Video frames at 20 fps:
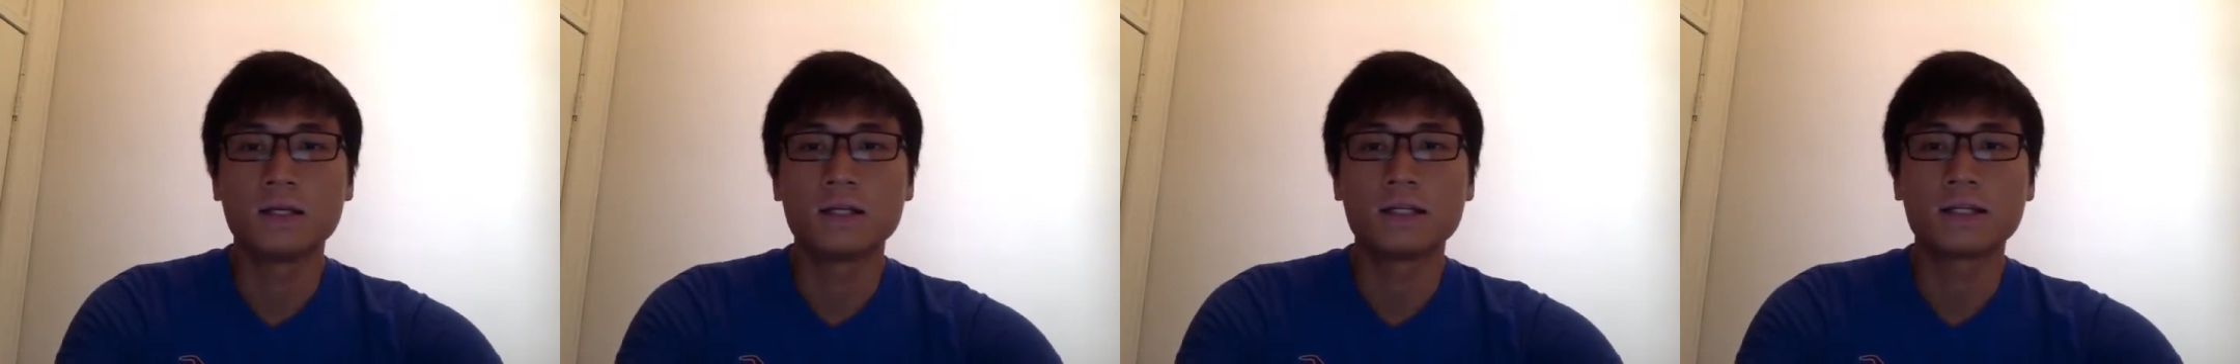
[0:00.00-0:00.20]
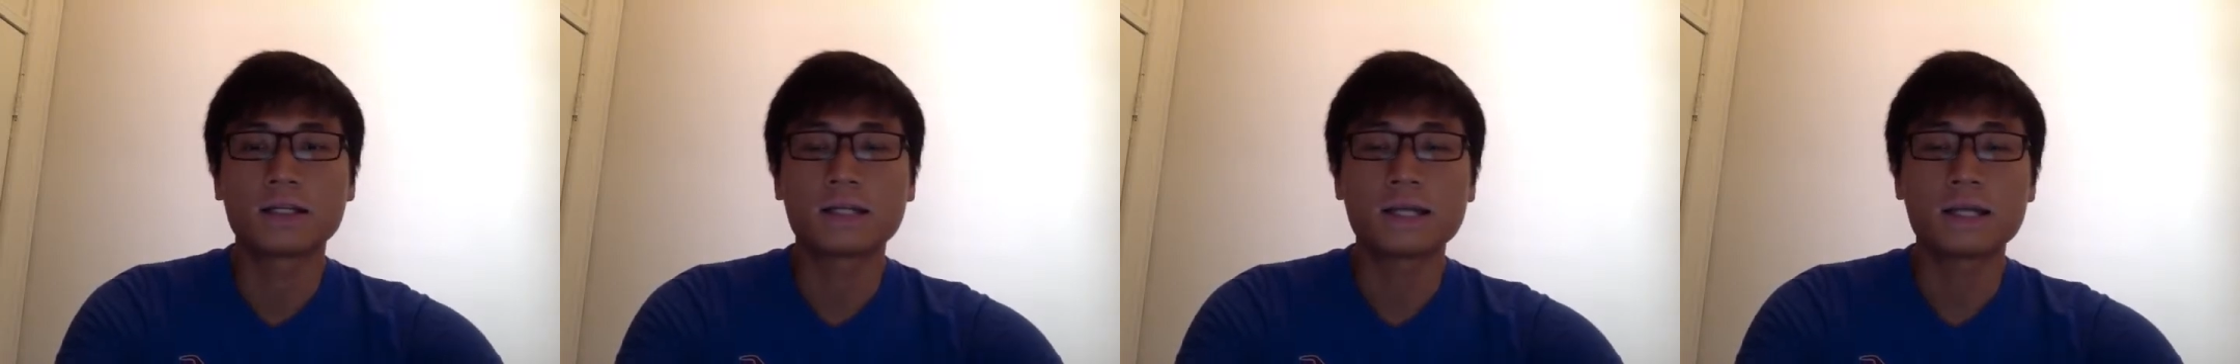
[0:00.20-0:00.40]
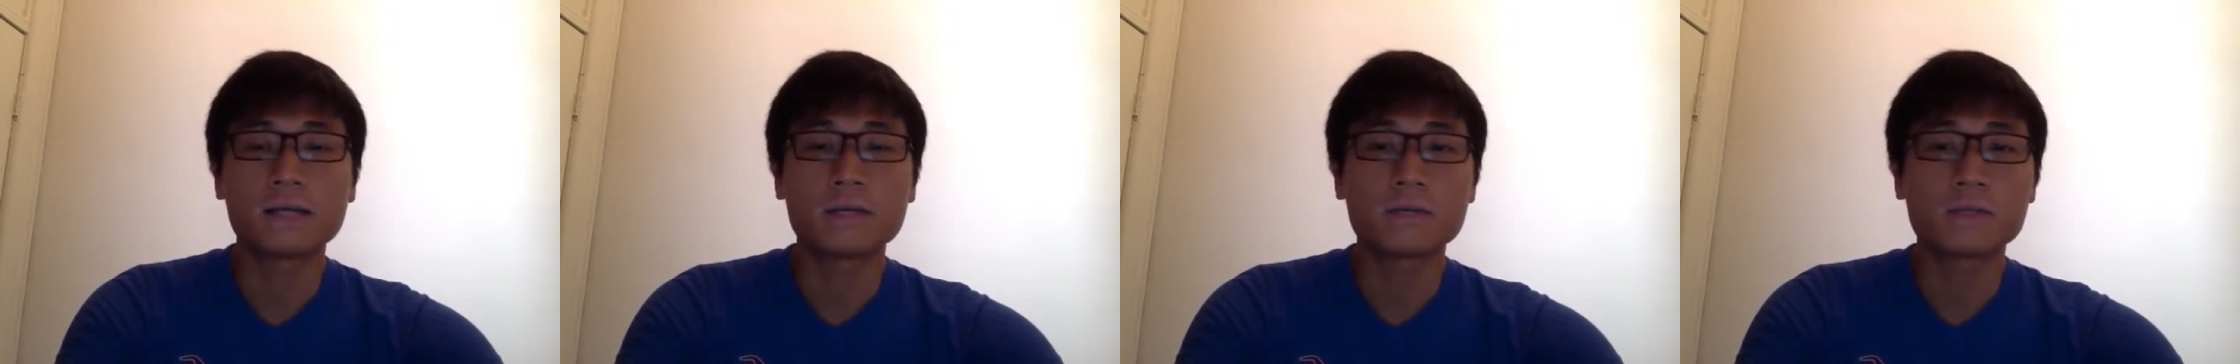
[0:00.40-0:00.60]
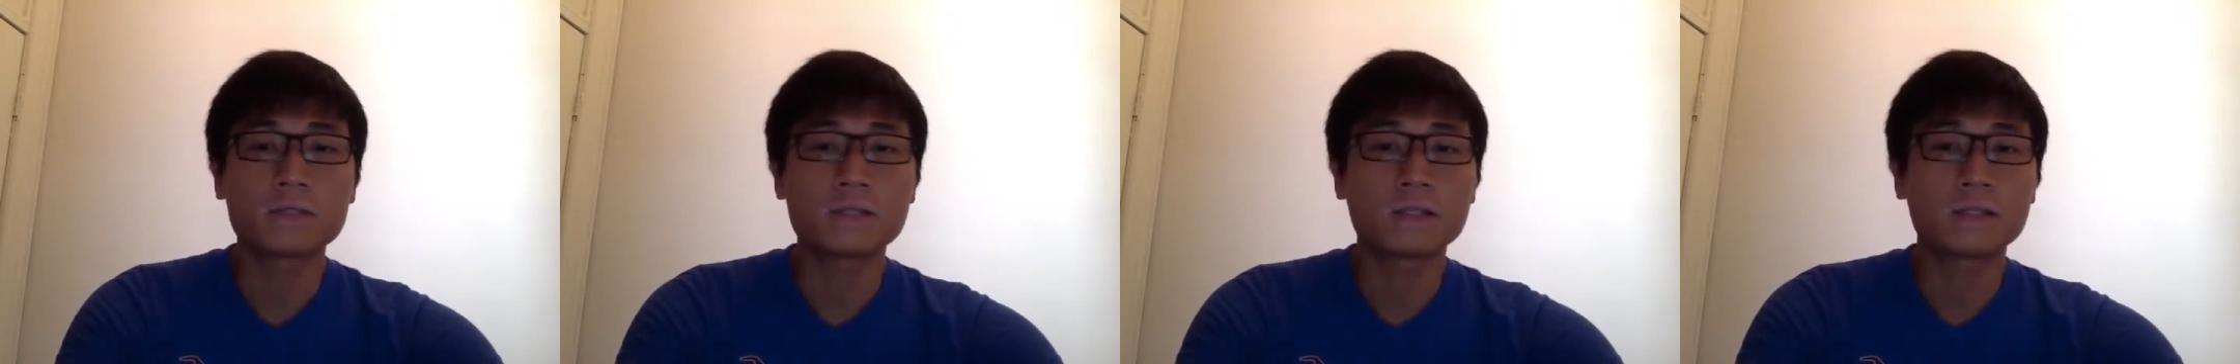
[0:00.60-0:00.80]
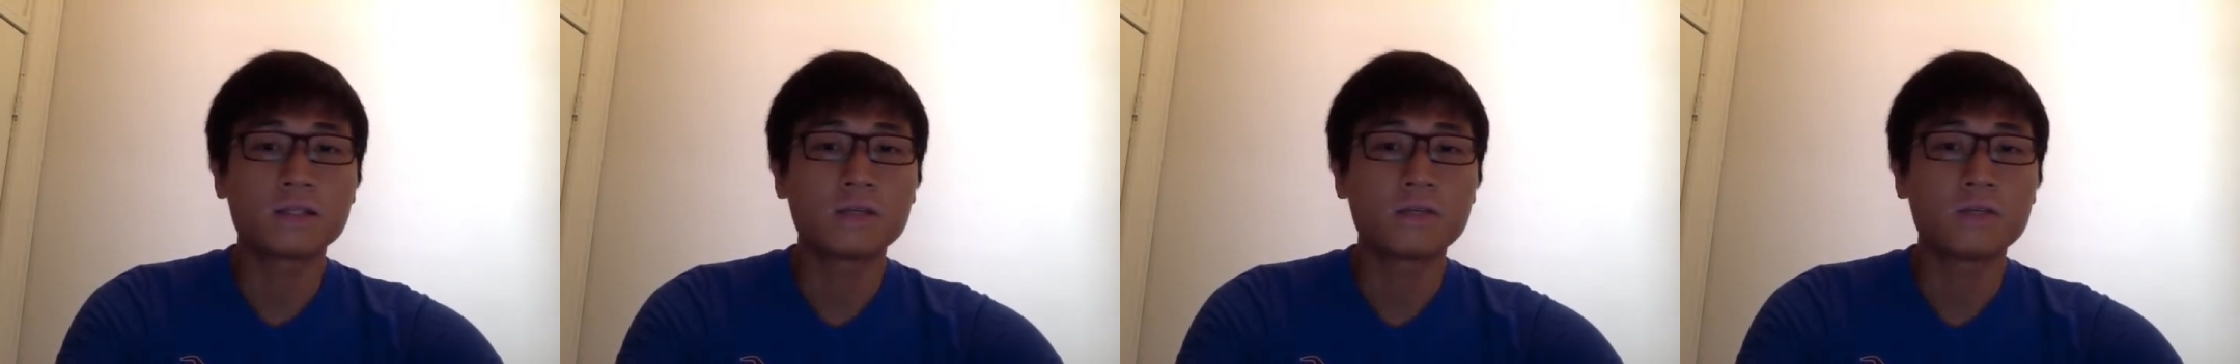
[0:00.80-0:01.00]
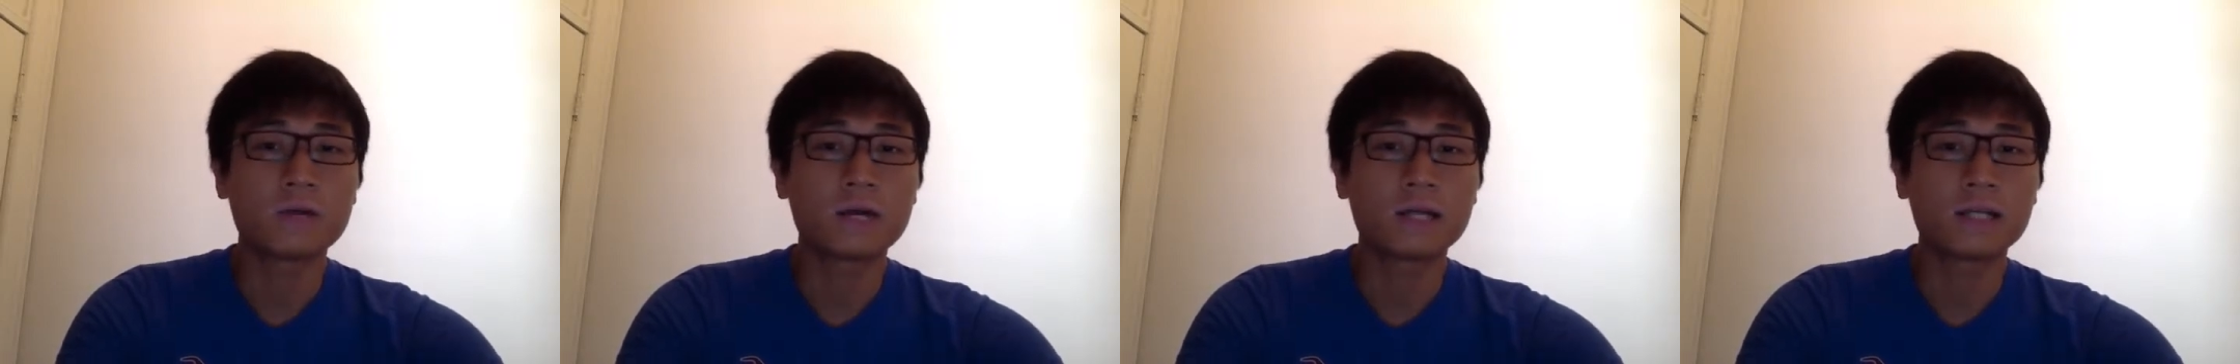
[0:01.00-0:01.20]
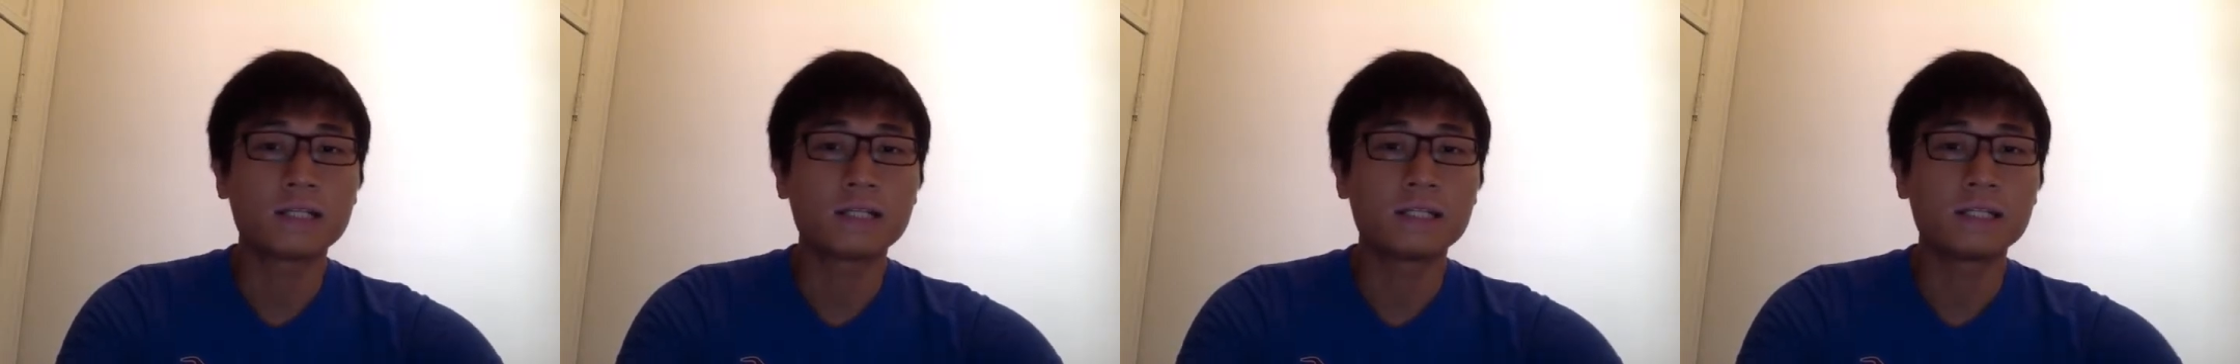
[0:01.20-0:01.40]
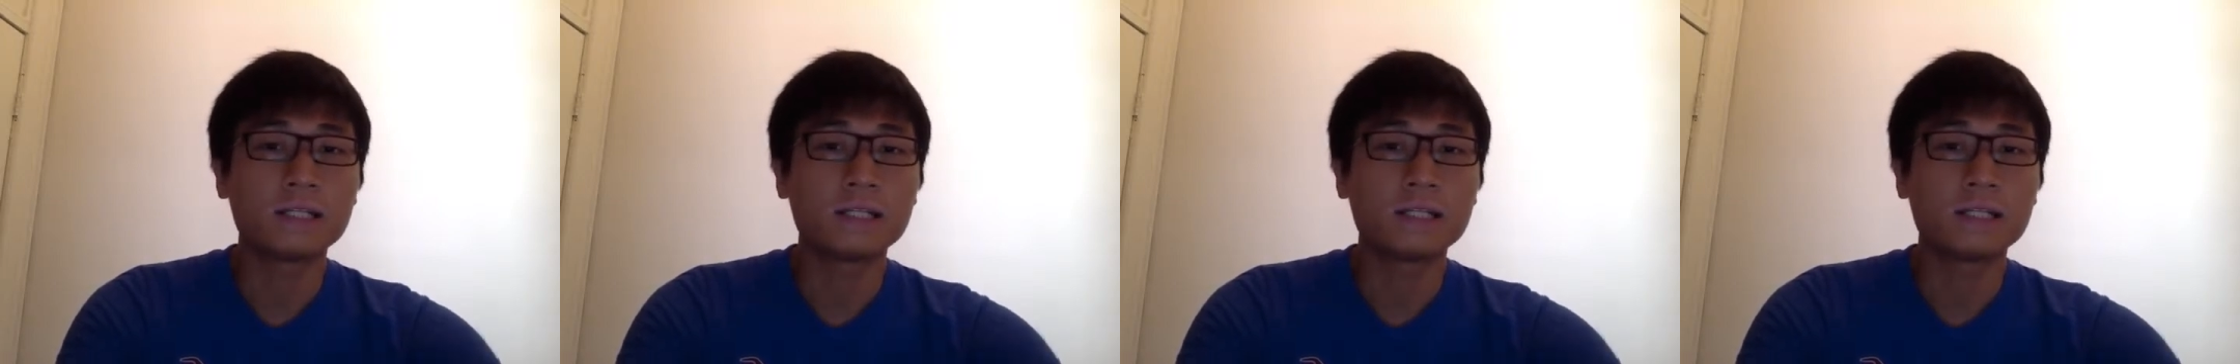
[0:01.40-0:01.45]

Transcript: The games divided